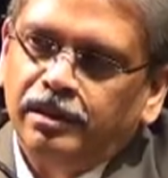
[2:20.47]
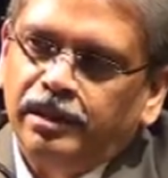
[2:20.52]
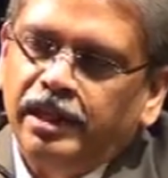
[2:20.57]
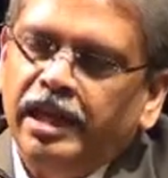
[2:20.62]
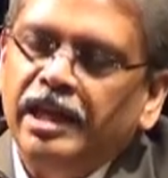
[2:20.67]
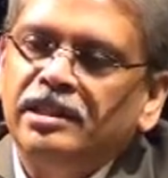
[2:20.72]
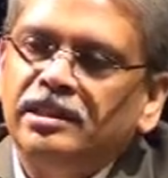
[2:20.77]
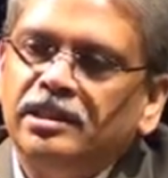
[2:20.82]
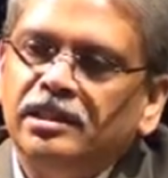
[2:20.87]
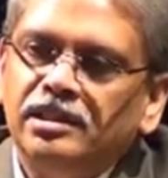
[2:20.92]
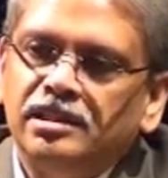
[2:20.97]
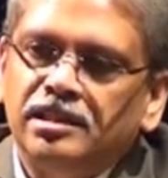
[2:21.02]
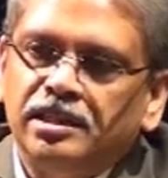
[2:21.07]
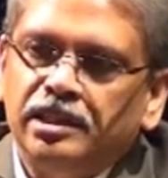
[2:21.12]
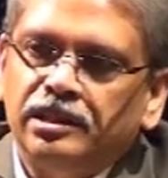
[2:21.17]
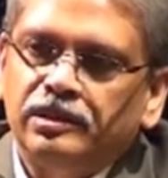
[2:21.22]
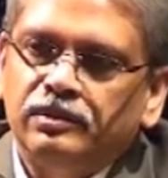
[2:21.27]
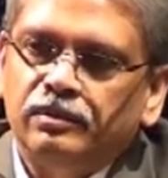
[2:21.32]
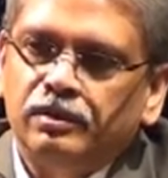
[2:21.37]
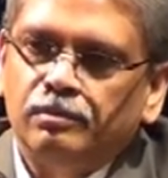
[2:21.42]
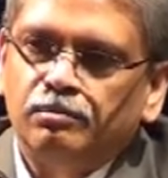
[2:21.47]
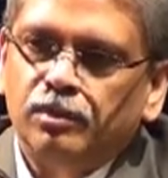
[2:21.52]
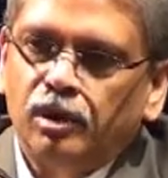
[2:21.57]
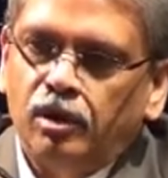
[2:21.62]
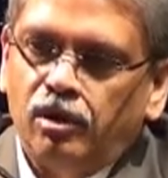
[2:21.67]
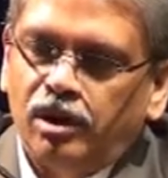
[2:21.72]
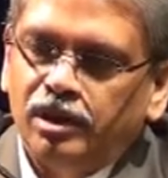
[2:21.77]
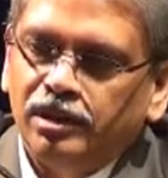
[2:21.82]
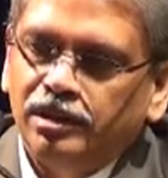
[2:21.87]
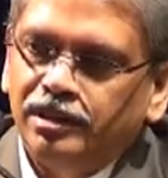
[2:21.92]
Nation states were
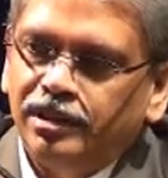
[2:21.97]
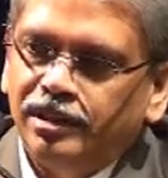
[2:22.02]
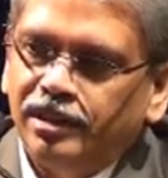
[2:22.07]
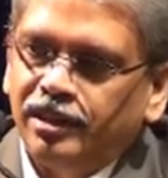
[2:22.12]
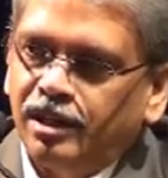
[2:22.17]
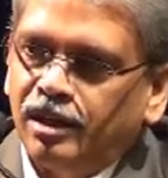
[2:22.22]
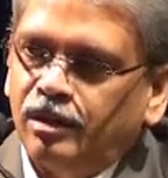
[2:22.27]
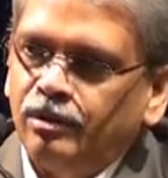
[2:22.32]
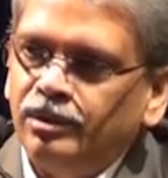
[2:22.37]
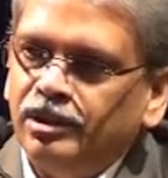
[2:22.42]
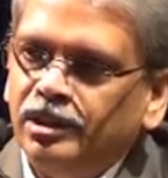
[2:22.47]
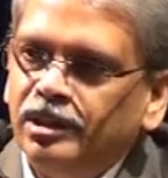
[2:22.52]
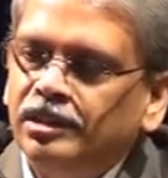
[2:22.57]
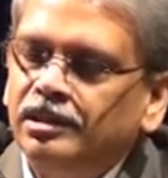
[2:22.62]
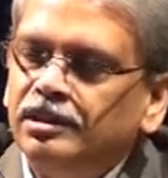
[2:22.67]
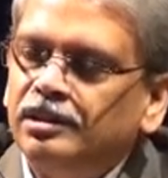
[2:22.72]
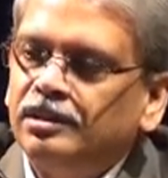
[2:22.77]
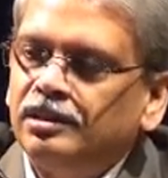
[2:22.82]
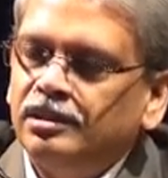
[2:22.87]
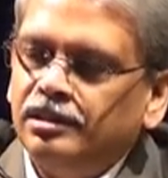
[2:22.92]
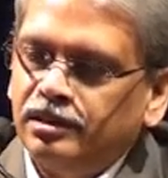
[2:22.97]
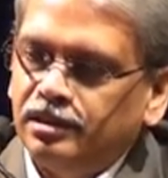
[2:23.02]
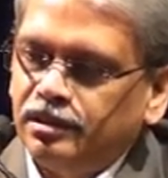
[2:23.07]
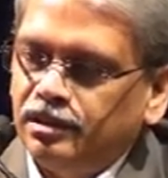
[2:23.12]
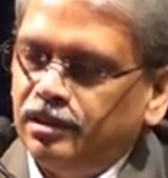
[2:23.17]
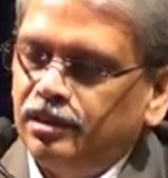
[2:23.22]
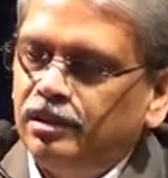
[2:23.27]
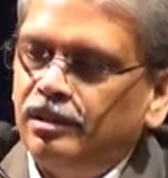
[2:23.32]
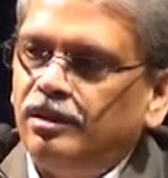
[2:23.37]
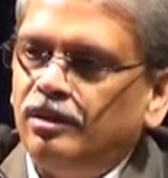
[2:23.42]
born around these
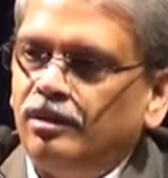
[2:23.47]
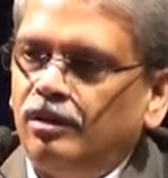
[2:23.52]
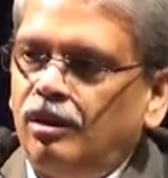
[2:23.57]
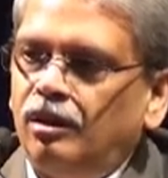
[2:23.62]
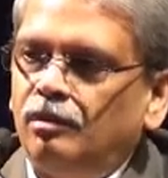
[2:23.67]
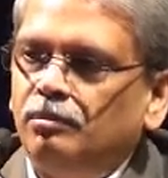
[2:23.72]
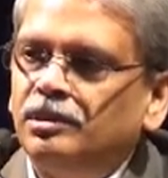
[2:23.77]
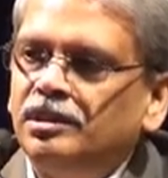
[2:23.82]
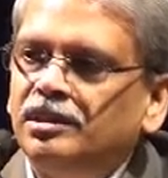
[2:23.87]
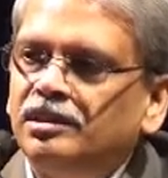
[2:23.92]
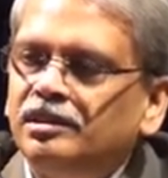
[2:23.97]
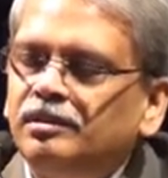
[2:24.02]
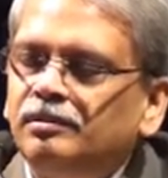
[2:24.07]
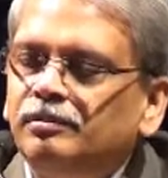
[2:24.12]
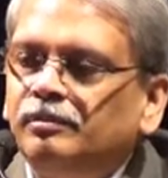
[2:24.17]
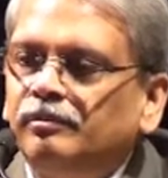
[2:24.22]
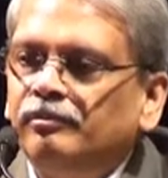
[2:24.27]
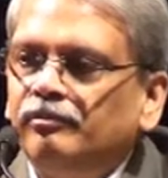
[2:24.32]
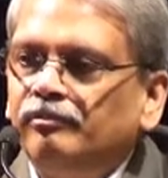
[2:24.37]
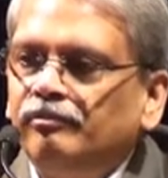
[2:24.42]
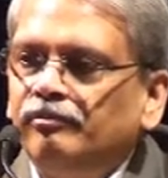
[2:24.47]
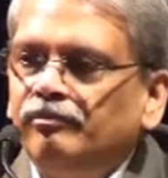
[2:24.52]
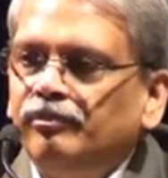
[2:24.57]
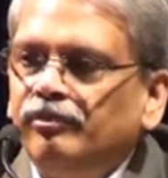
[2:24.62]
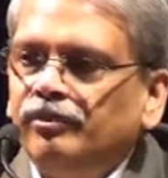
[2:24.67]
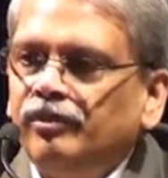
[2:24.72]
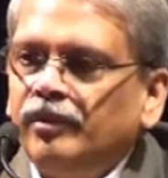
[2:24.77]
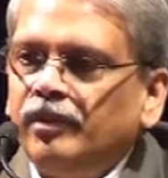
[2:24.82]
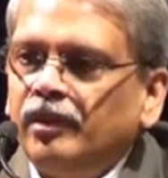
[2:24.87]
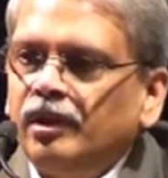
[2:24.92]
crops,
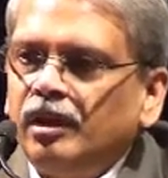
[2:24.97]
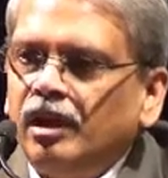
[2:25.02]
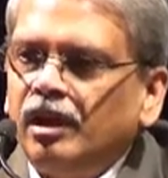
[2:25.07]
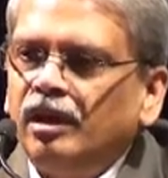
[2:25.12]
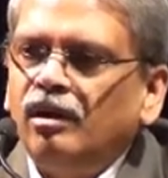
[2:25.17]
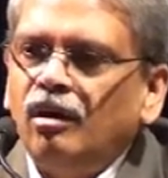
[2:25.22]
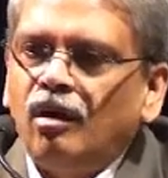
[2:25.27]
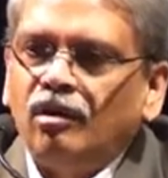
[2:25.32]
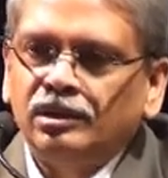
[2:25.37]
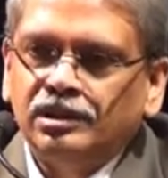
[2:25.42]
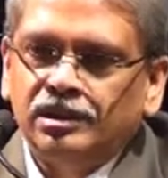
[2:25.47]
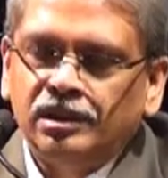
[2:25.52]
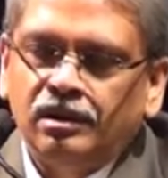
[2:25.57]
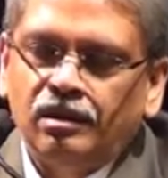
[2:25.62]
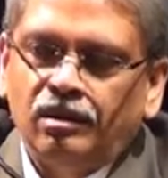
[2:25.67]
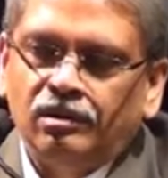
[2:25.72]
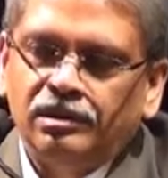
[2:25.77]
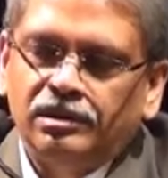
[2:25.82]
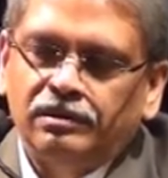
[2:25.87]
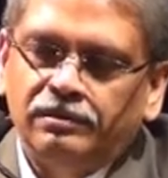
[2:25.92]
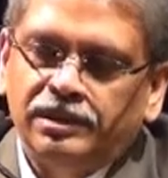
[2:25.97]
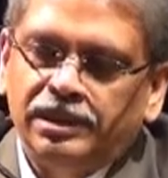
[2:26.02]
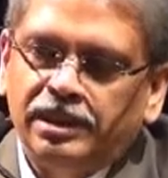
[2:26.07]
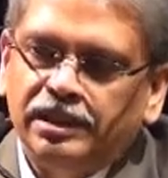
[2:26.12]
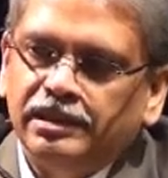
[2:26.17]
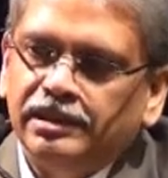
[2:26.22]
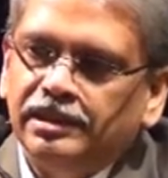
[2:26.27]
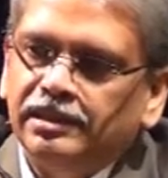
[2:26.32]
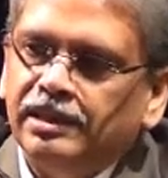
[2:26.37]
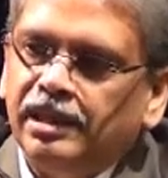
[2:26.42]
and lots of
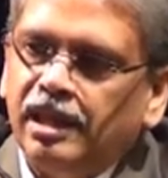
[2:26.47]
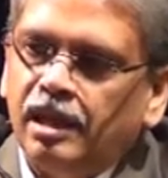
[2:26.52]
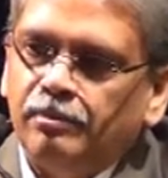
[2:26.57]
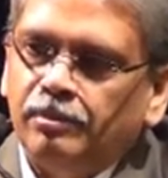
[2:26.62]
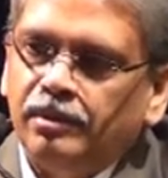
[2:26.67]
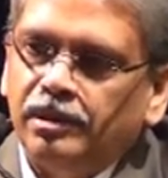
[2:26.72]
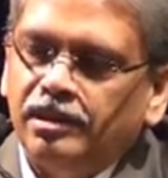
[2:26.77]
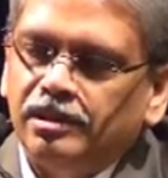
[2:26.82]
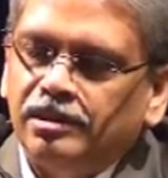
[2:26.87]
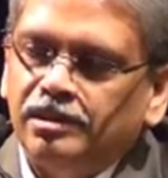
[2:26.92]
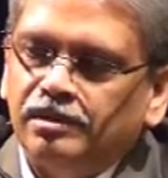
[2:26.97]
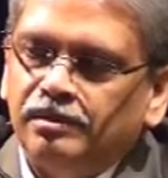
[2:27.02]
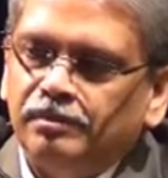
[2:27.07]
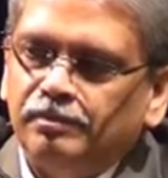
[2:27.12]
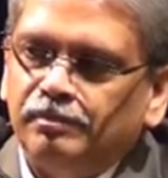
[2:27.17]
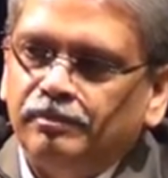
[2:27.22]
changes happened.